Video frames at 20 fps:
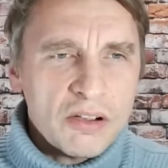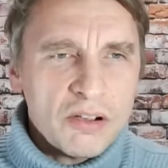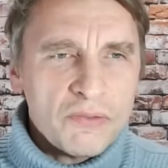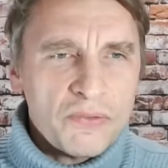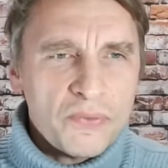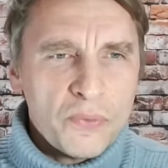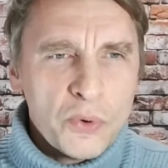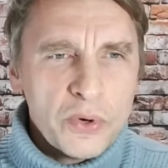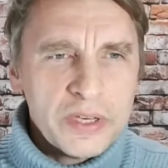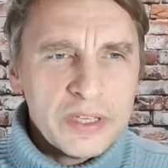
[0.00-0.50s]
of
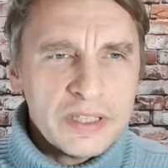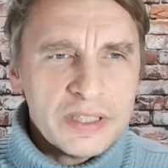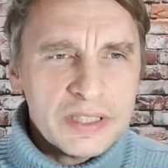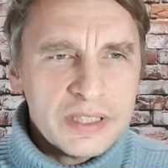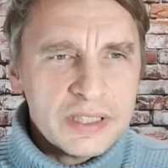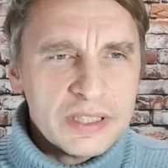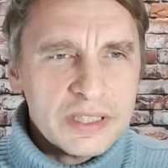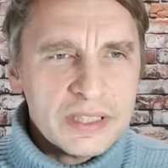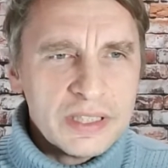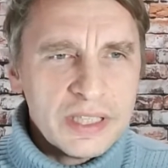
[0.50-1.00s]

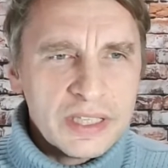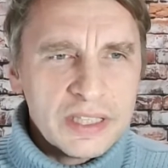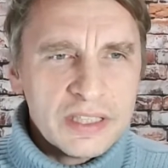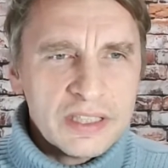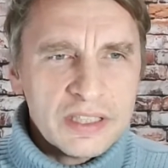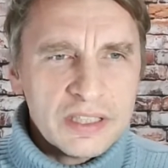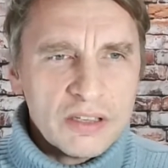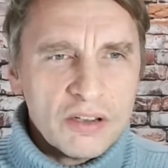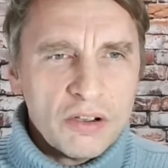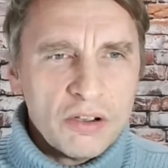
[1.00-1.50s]

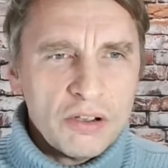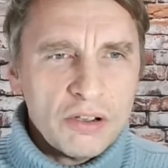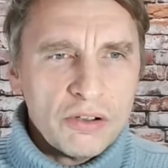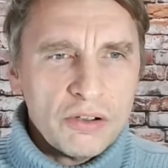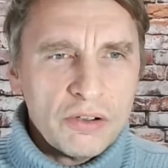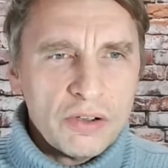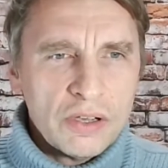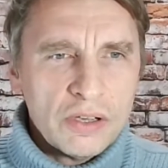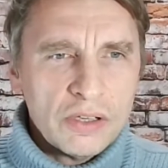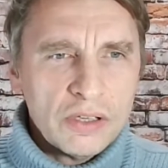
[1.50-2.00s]
46
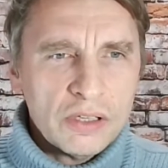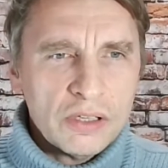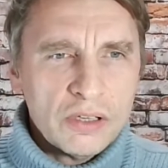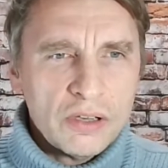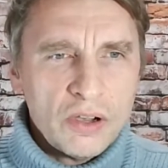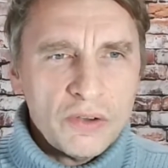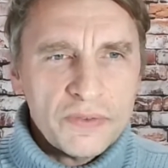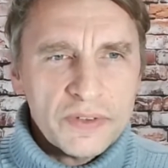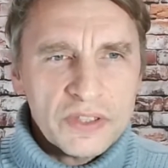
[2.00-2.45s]
of